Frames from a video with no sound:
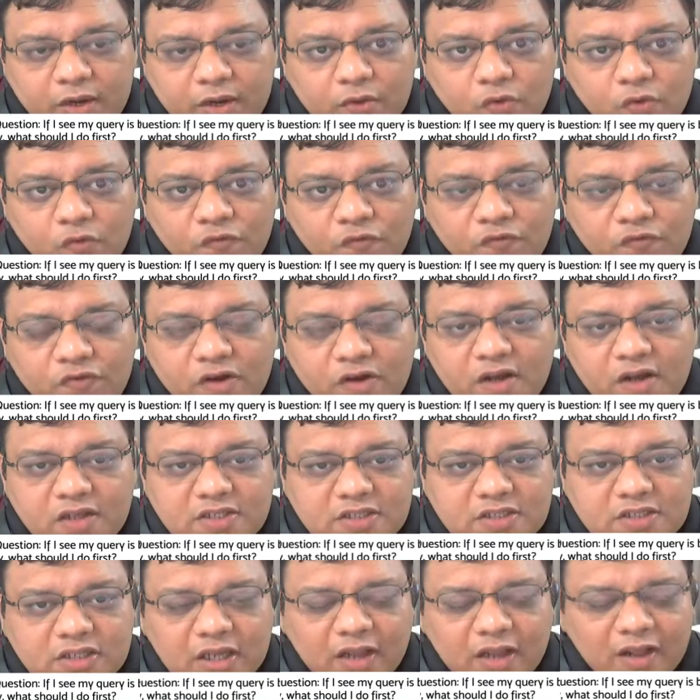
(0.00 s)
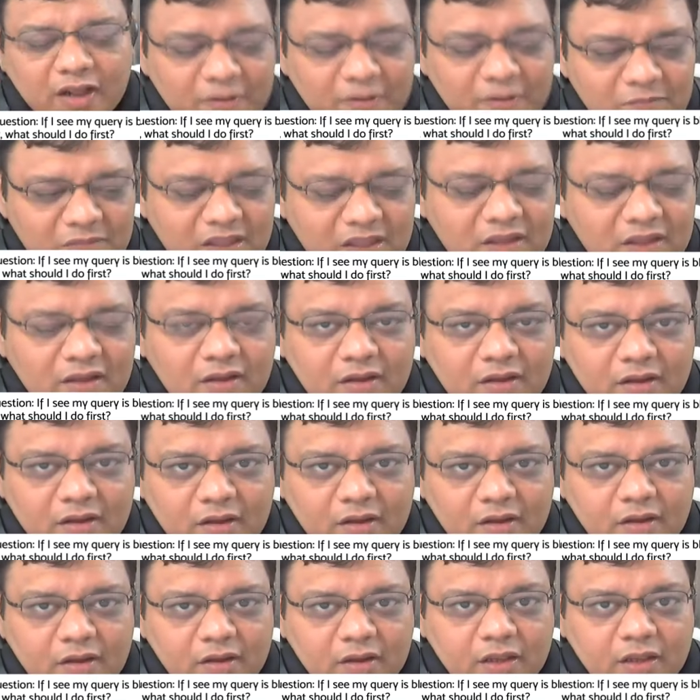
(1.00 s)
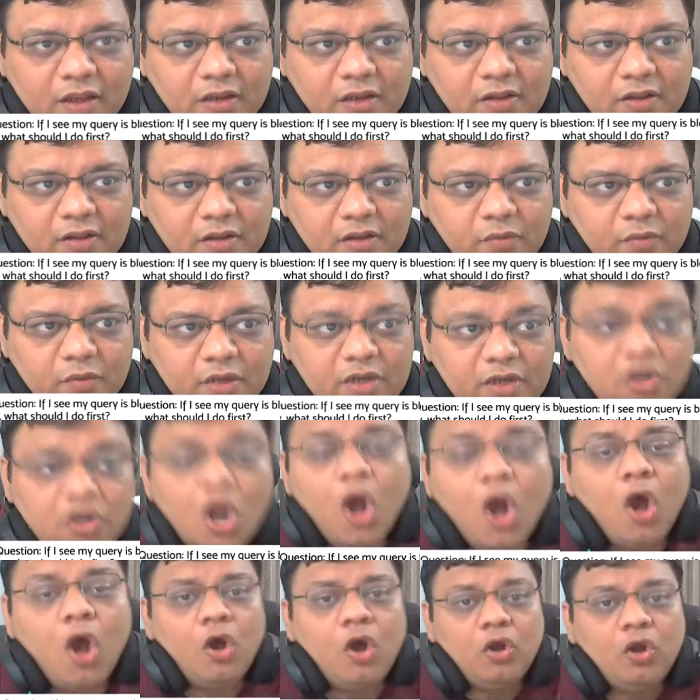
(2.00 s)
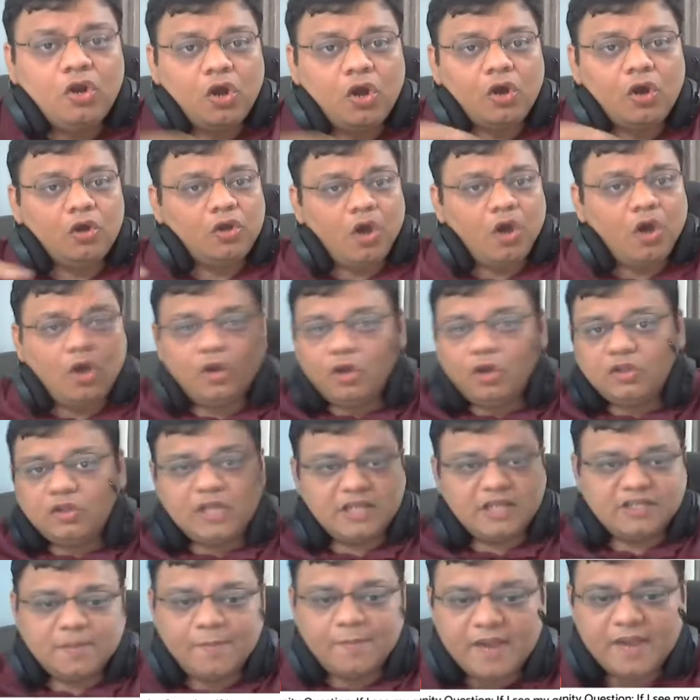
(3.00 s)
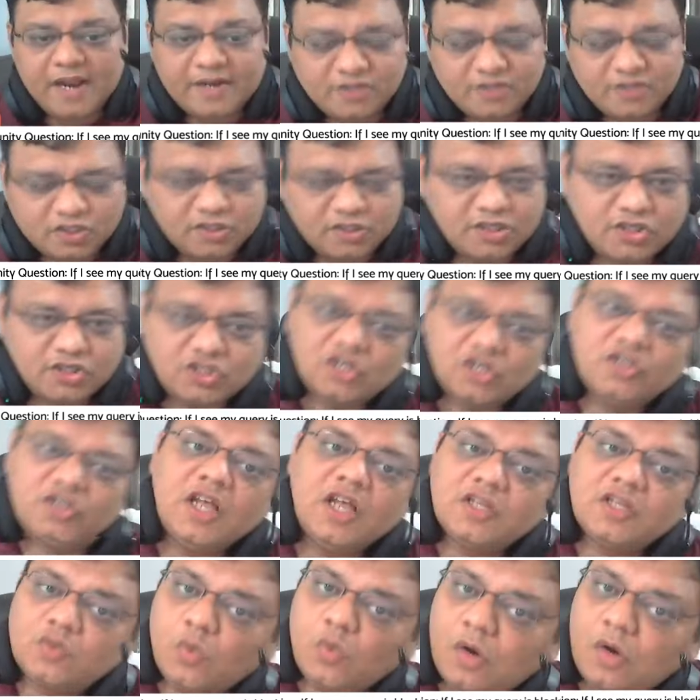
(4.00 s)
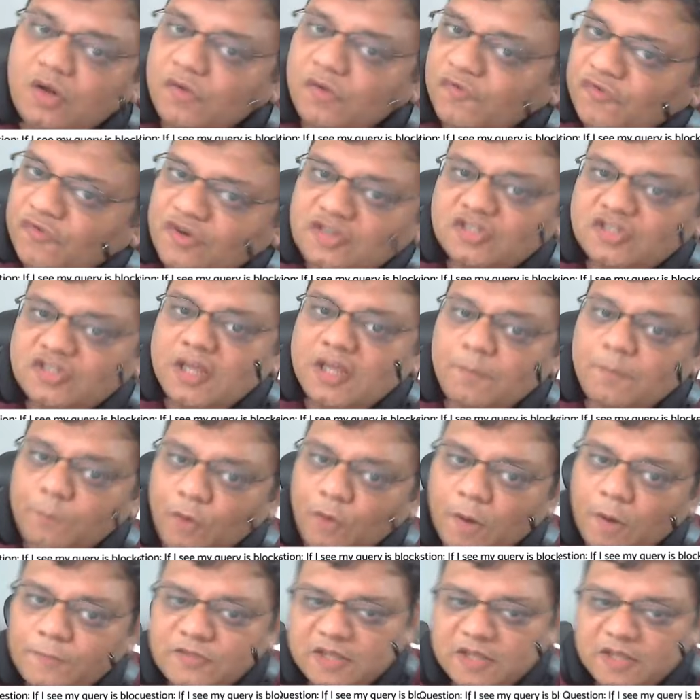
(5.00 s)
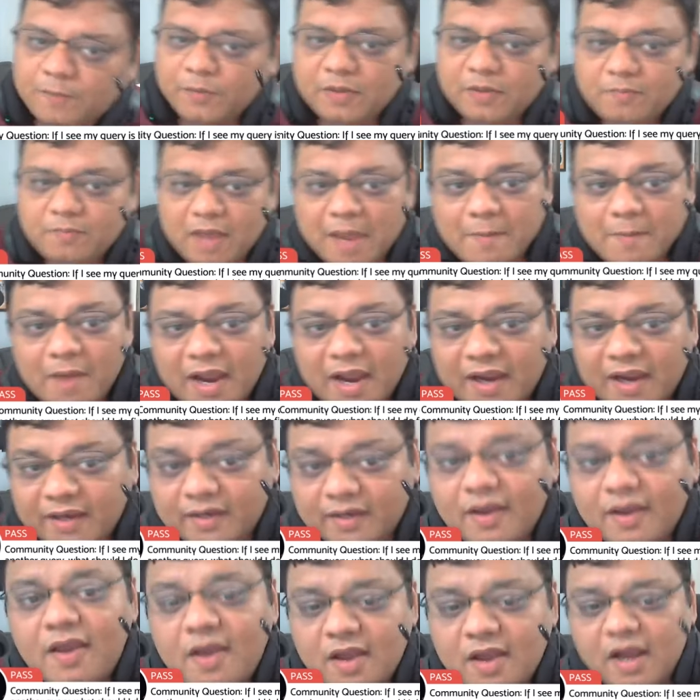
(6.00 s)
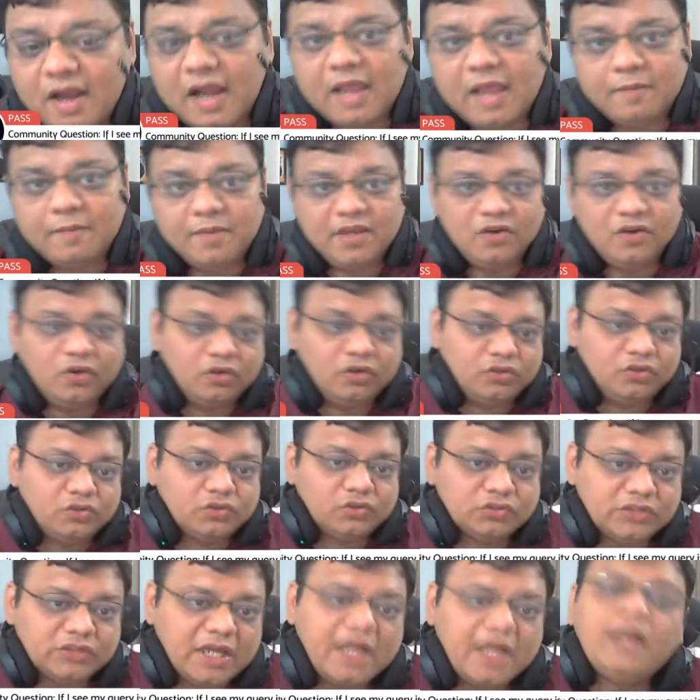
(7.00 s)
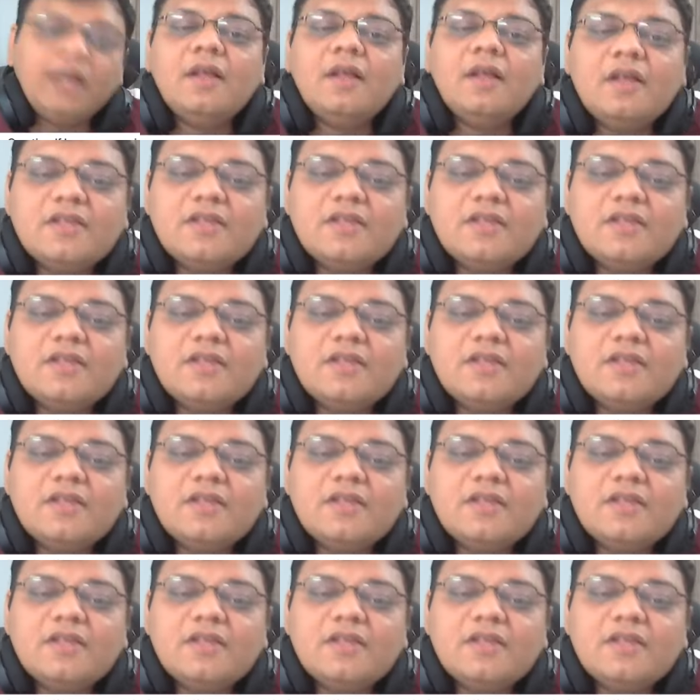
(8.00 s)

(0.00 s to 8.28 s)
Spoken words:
I do first? Kill the query. No, no, no, no, that's a bad suggestion. That's what the first thing pops up in my mind. I may not do that.